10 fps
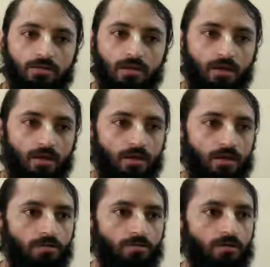
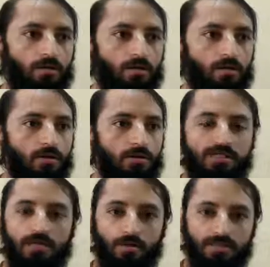
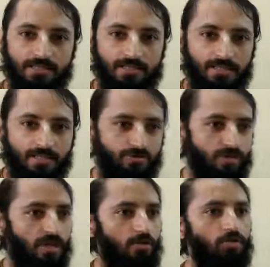Srila Bhakti Siddhanta
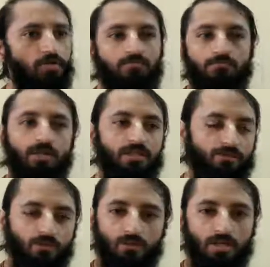Saraswati Thakur,
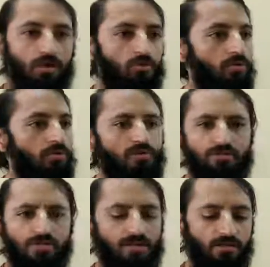Bhakti Vinod Thakur, he
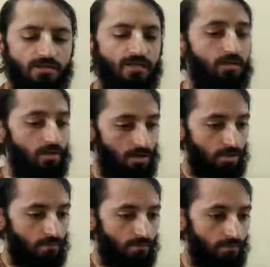was a grahastha.
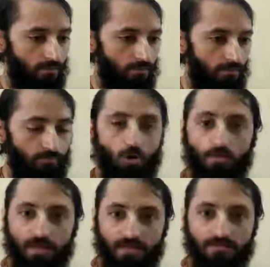
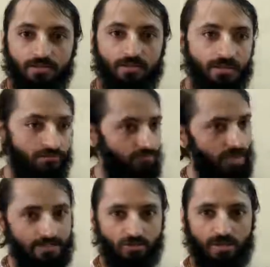Prabhupada,
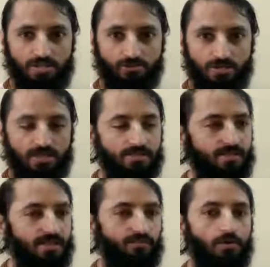as long as he was
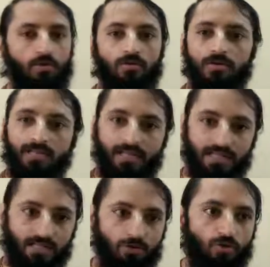grahastha, he followed. Then
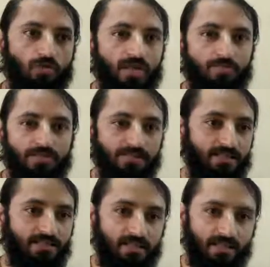he took 100%
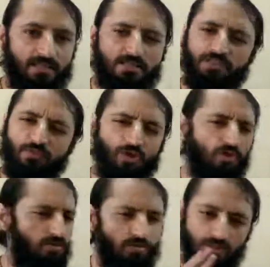and sannyas. He
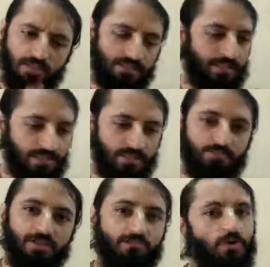followed.
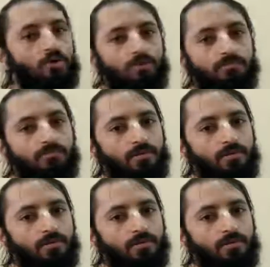System he followed.